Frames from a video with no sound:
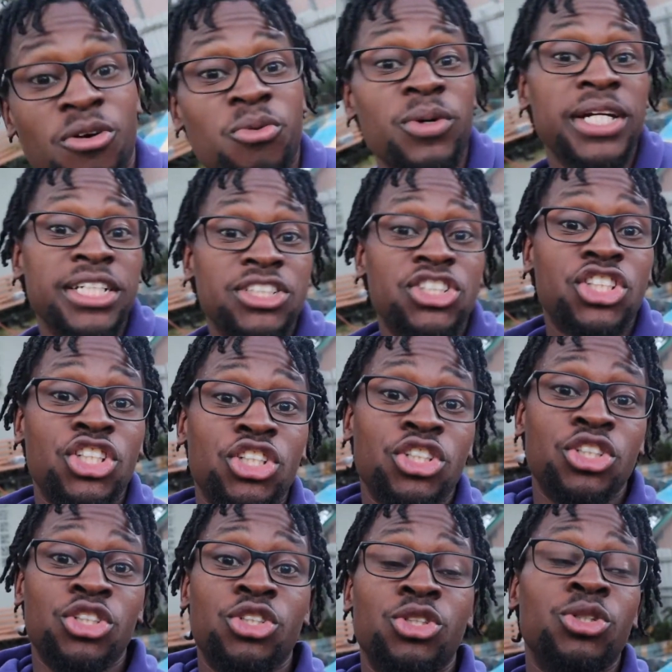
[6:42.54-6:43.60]
went
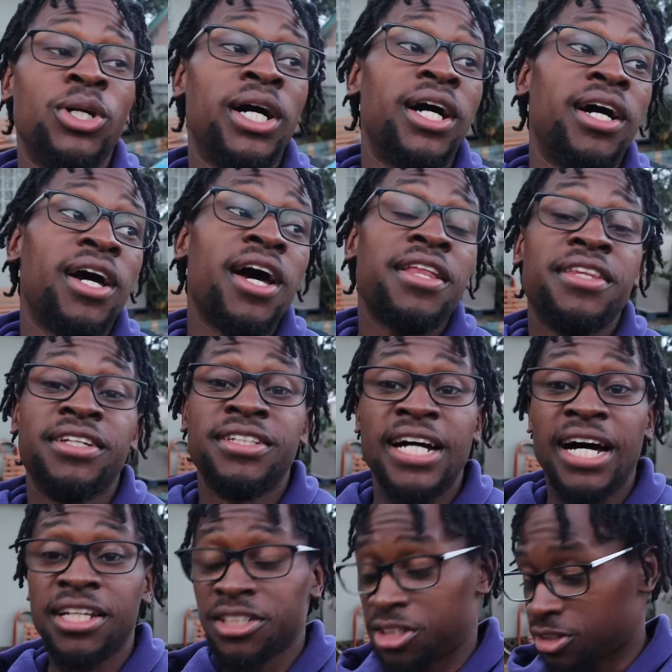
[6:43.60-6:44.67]
to the
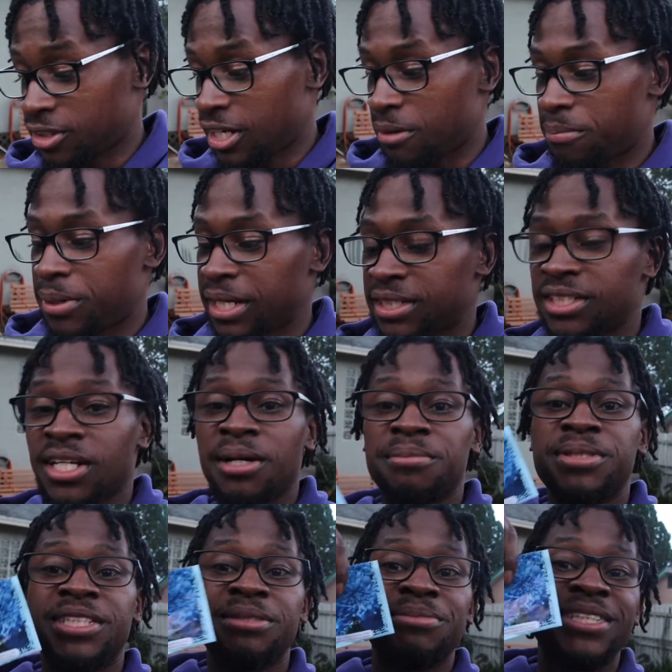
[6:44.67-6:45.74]
Dollar Tree and picked up
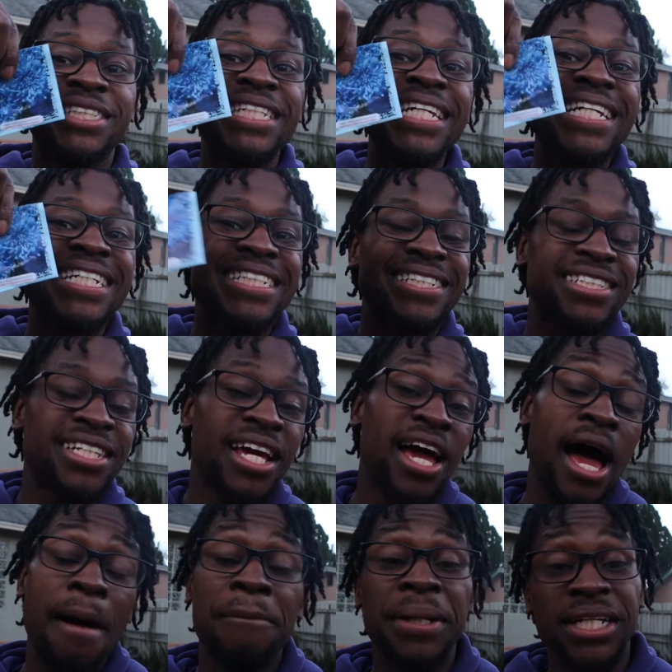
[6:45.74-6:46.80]
some seeds.
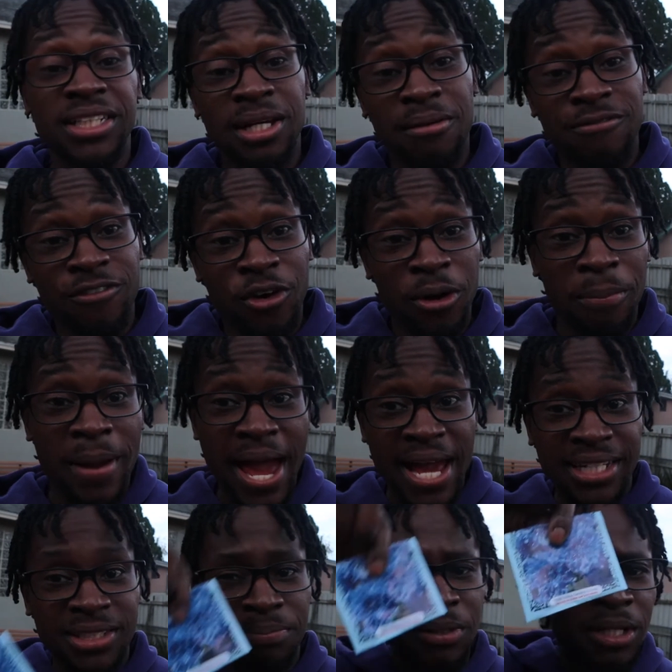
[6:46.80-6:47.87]
I picked up 4
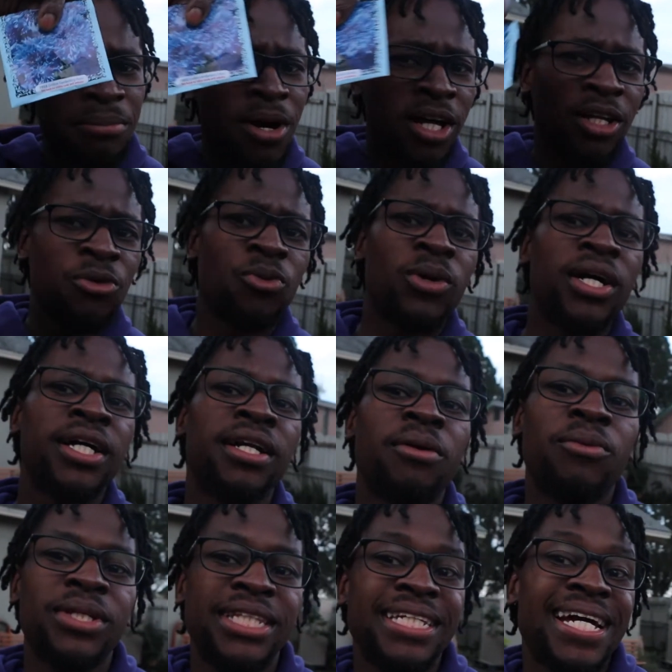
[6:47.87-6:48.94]
packs, put them all in one
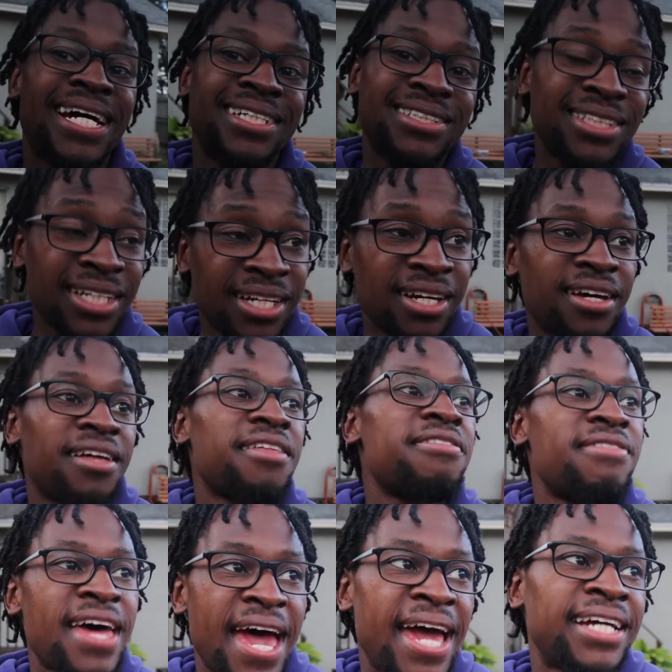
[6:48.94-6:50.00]
with the idea
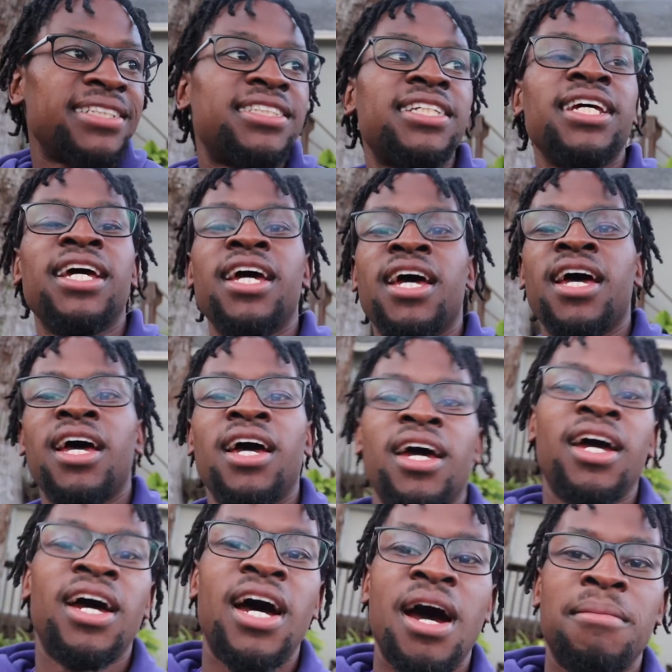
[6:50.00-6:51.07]
that
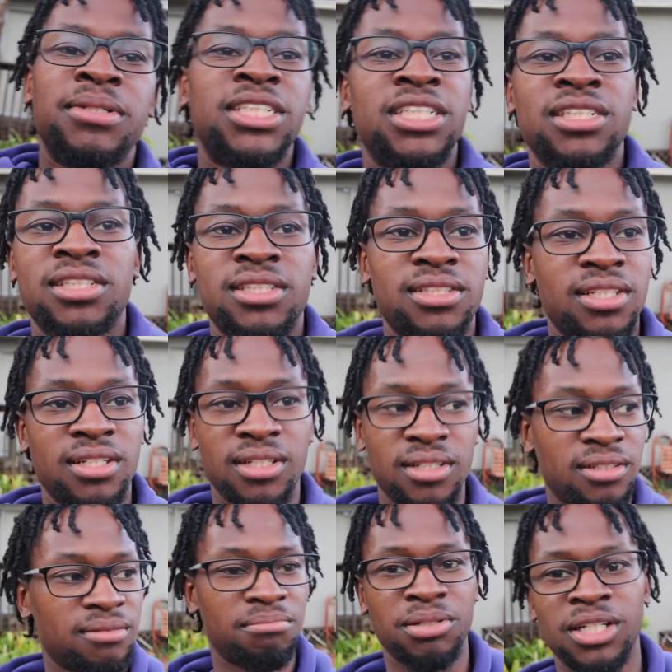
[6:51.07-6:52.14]
I'm gonna just
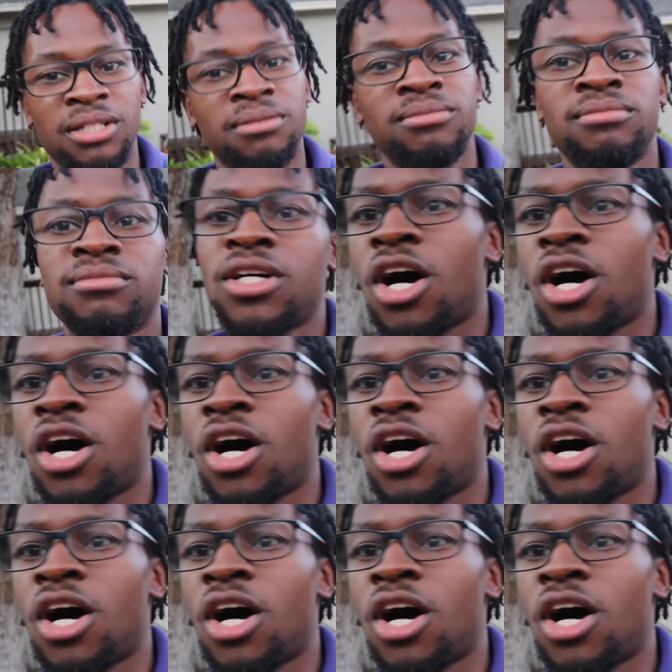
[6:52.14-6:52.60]
put them